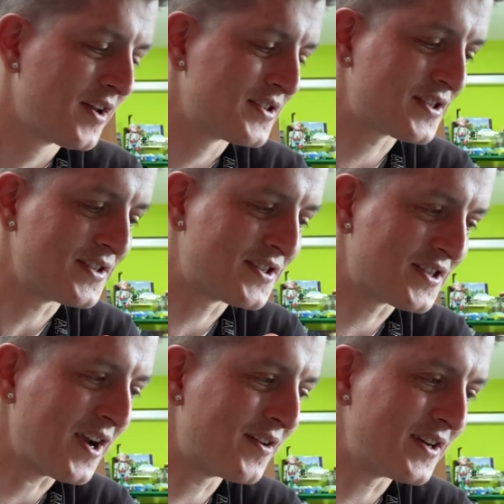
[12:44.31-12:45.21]

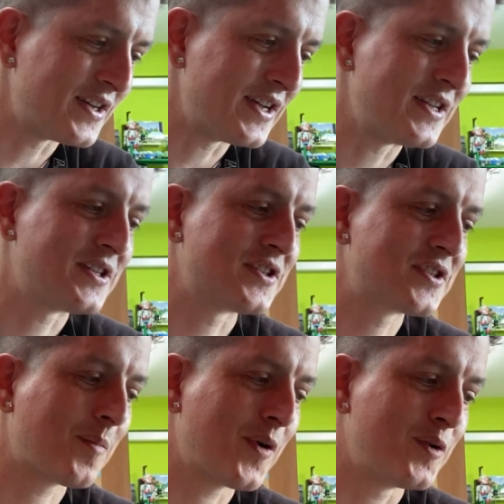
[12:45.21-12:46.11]
sincerity to
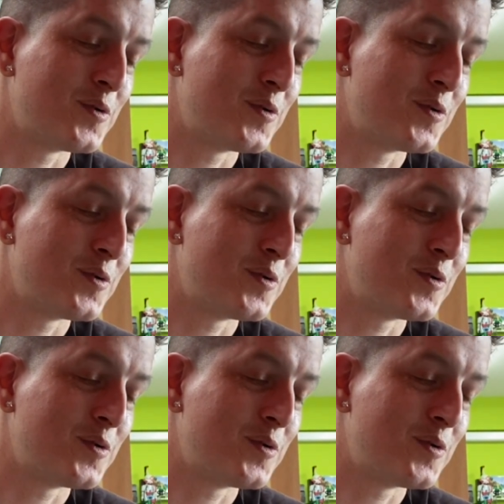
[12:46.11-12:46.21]
someone